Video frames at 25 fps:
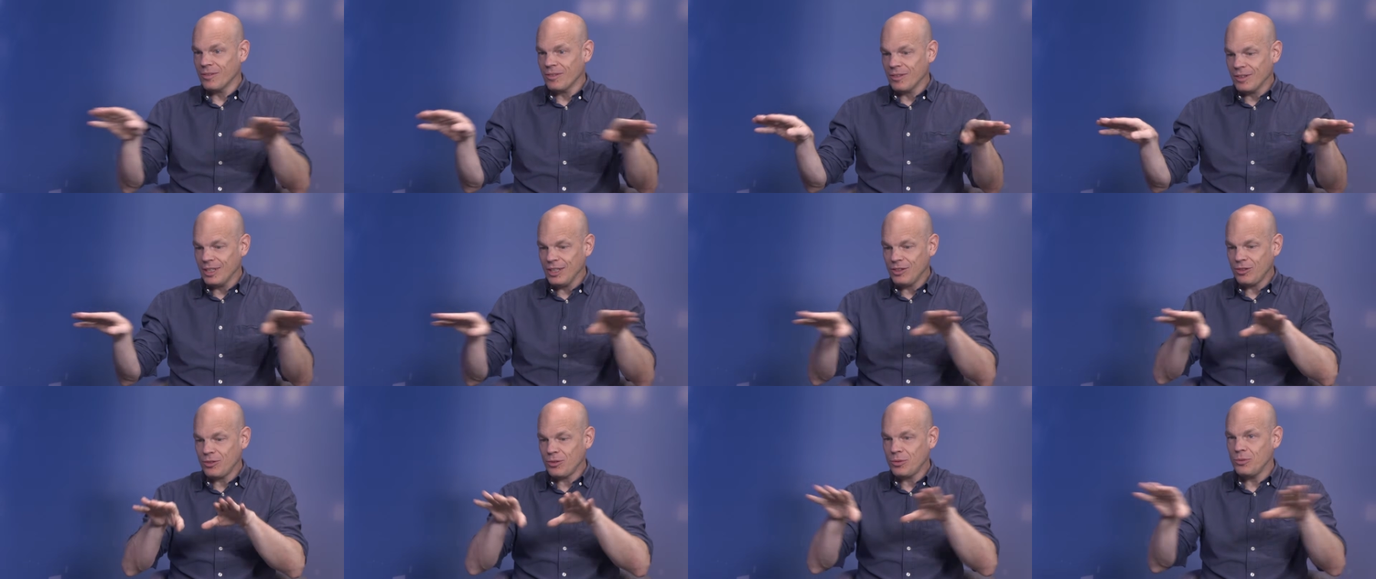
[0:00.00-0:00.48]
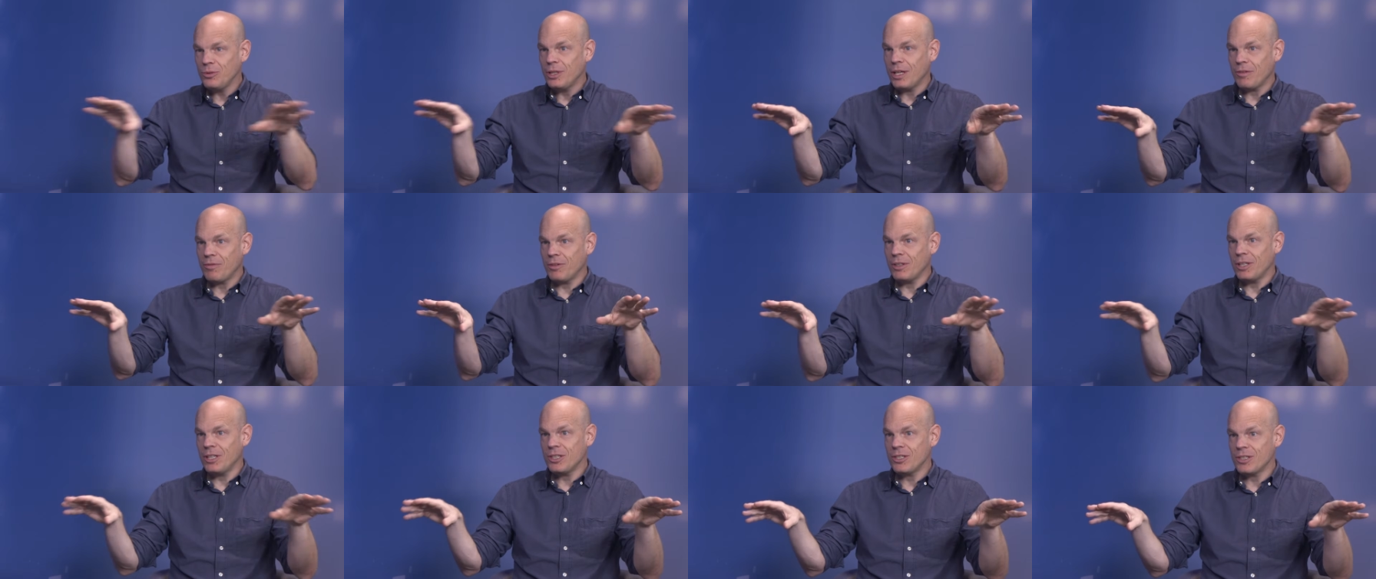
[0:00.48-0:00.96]
these two
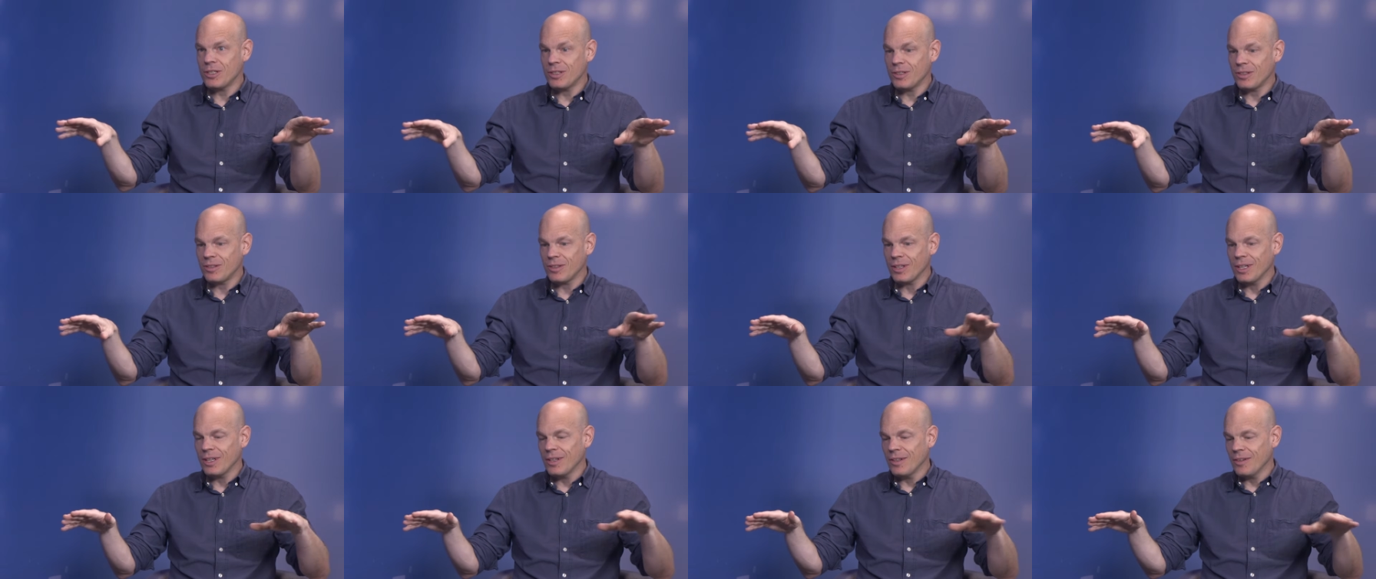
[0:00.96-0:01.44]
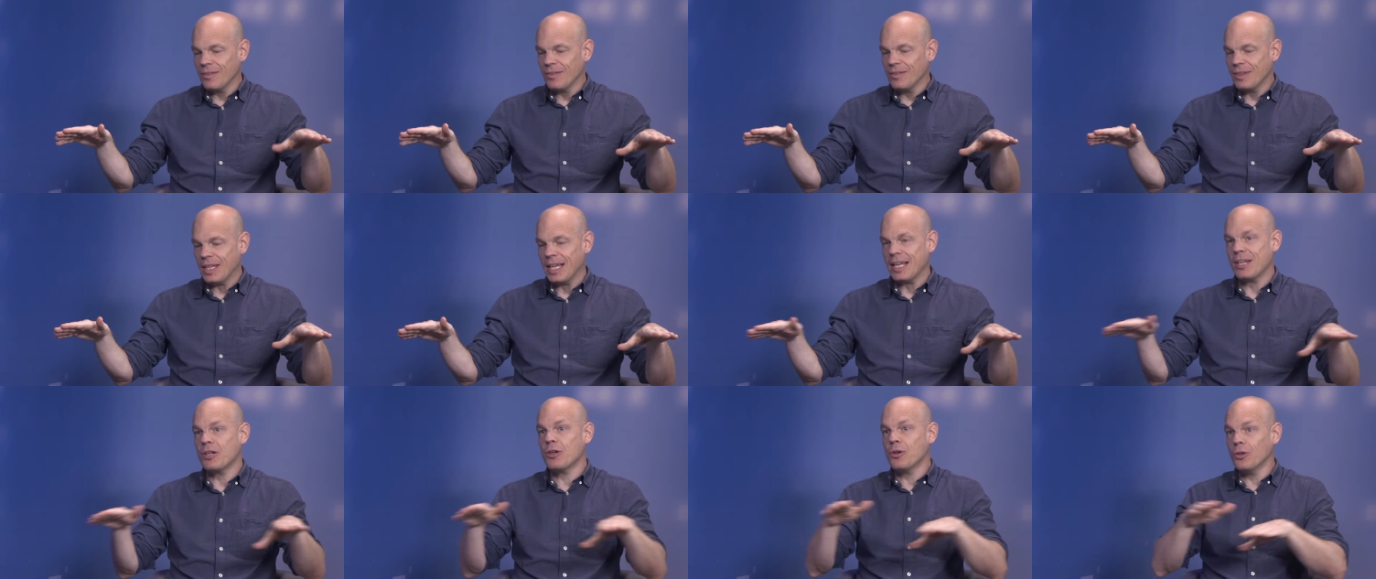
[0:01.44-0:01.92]
definitions,
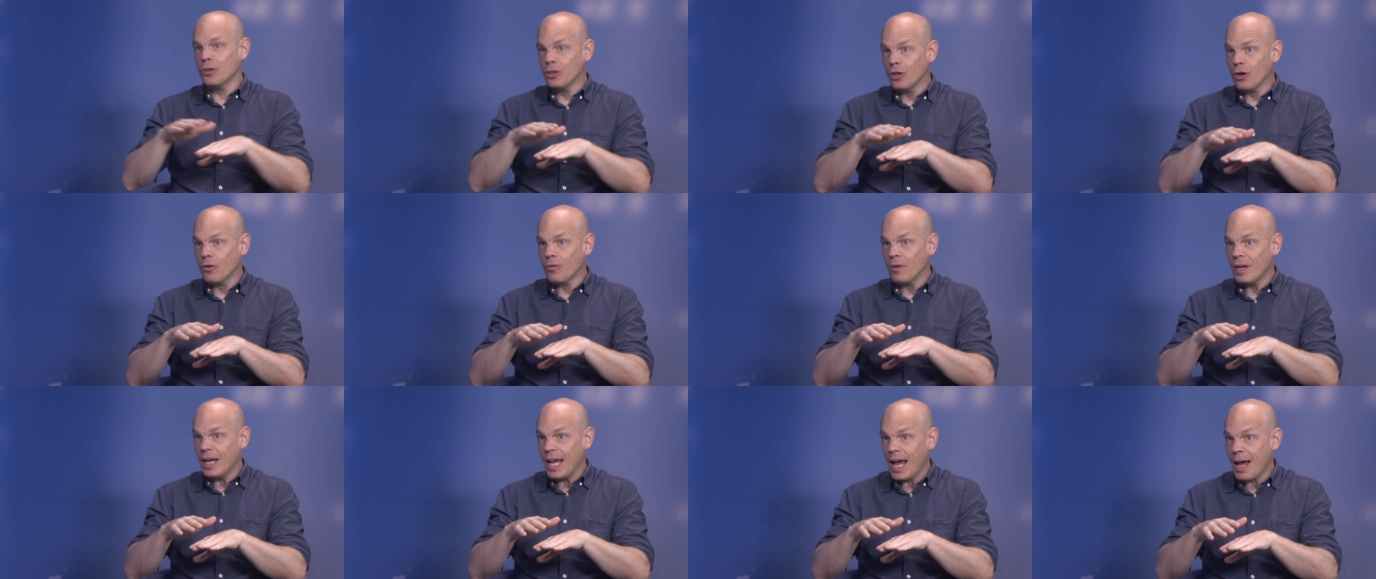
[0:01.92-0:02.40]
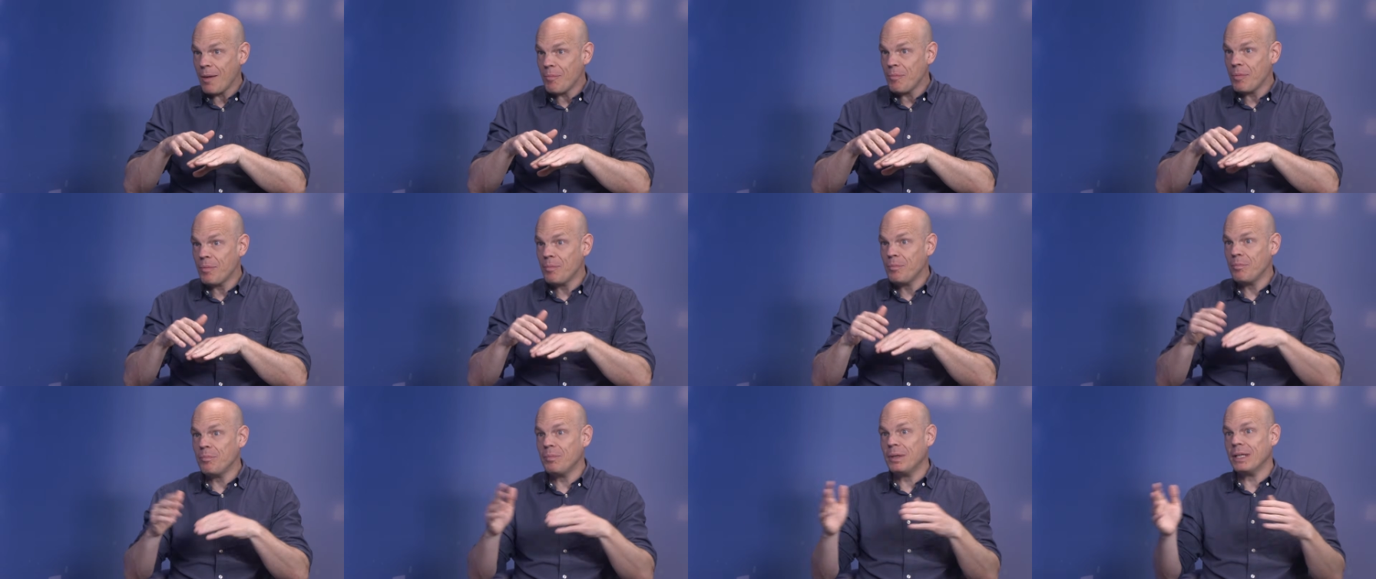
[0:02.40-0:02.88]
they could
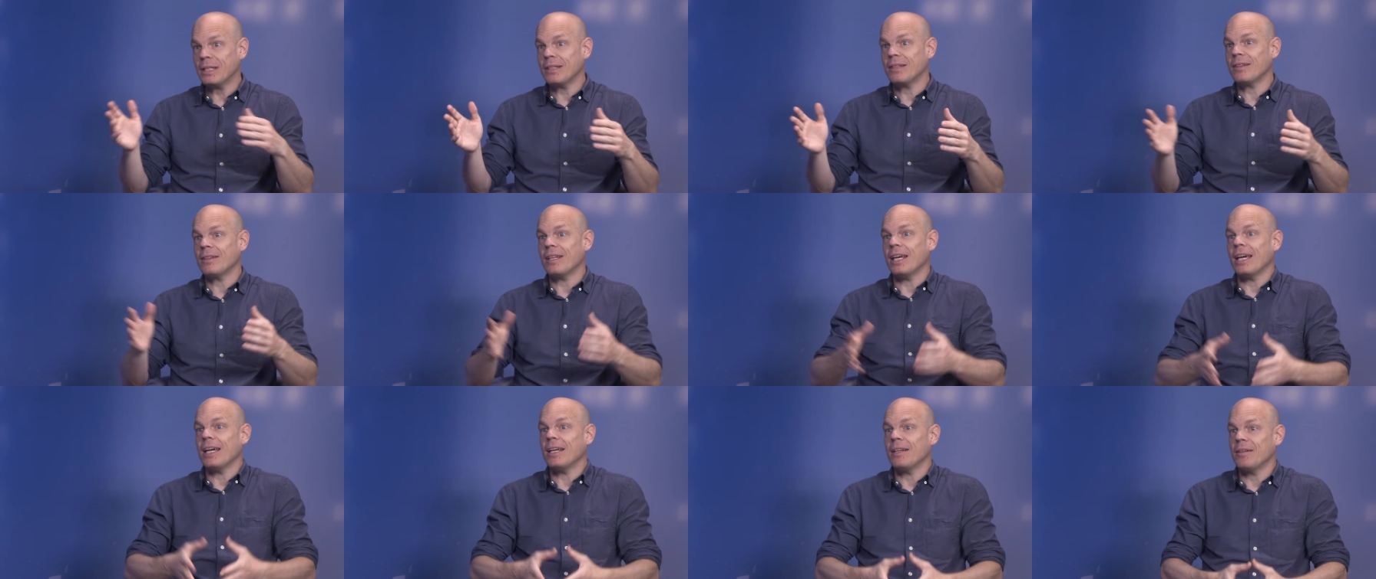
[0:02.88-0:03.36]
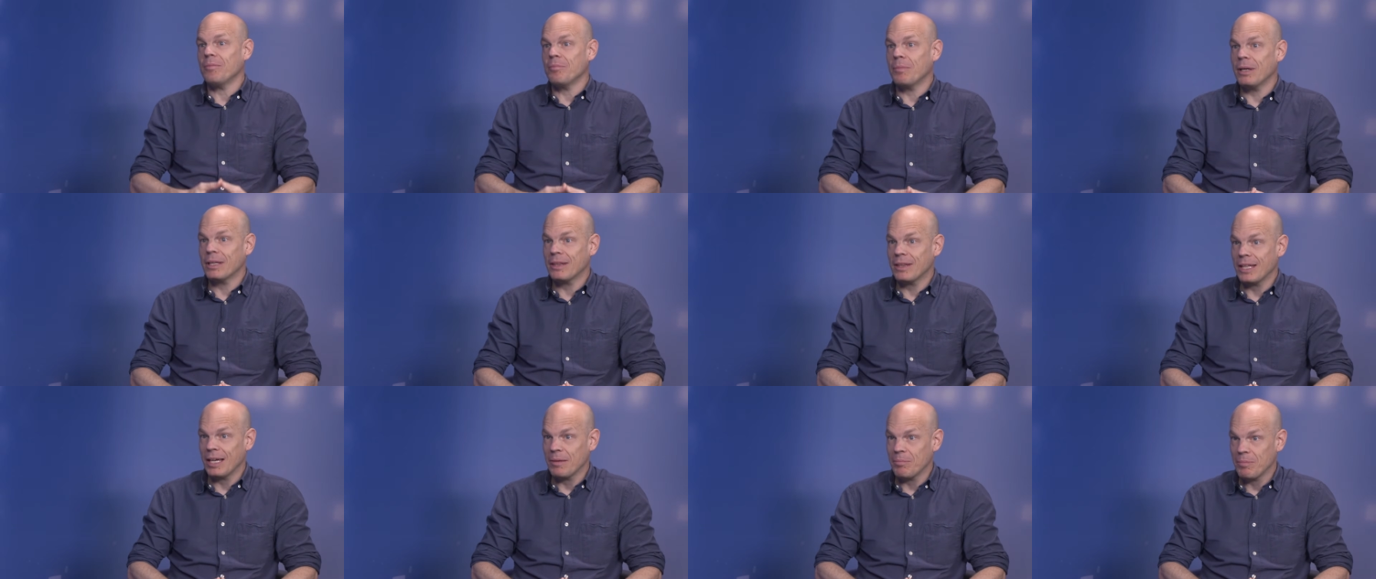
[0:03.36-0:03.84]
overlap, but they
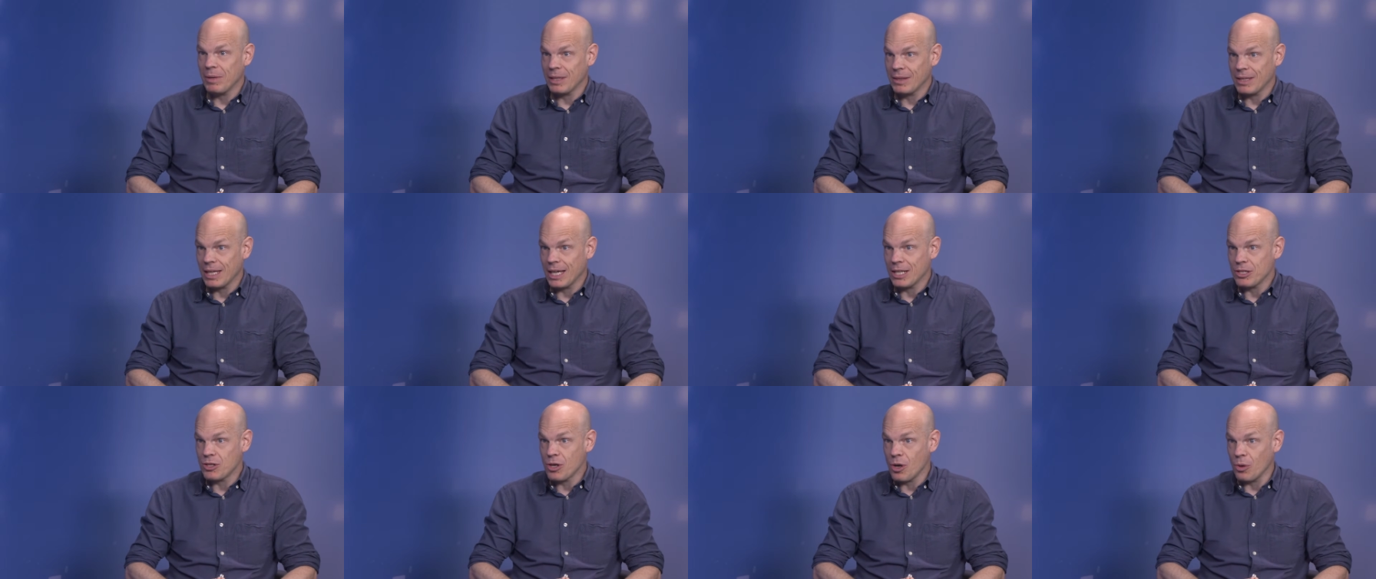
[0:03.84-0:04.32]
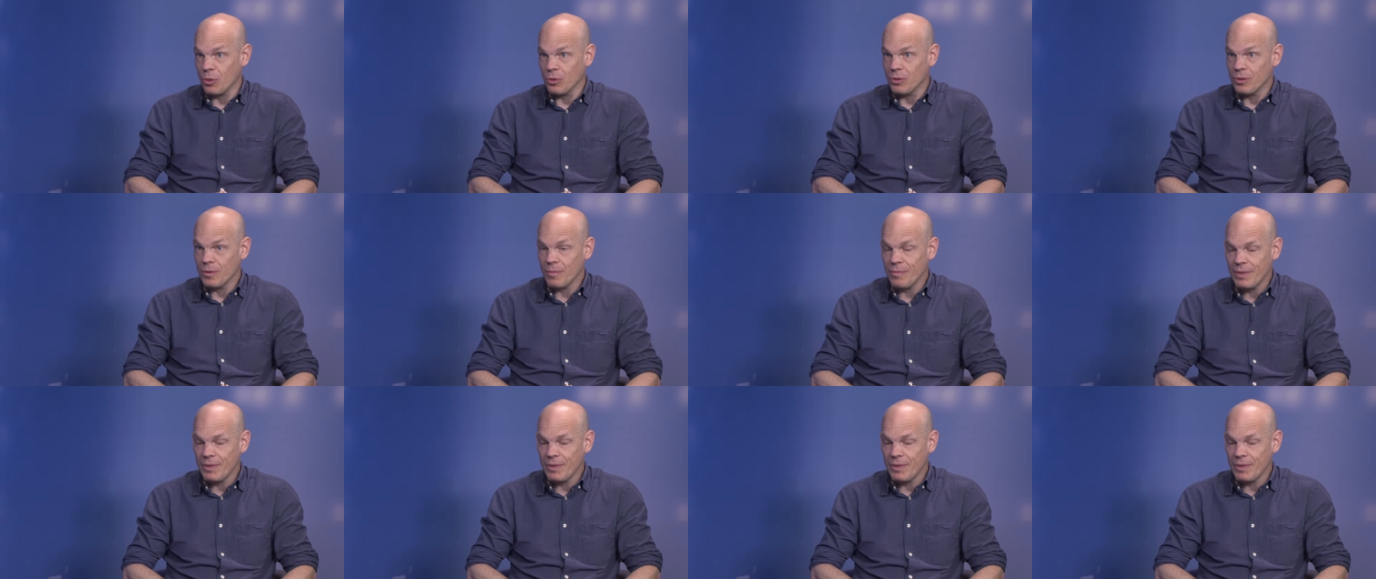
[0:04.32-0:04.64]
don't.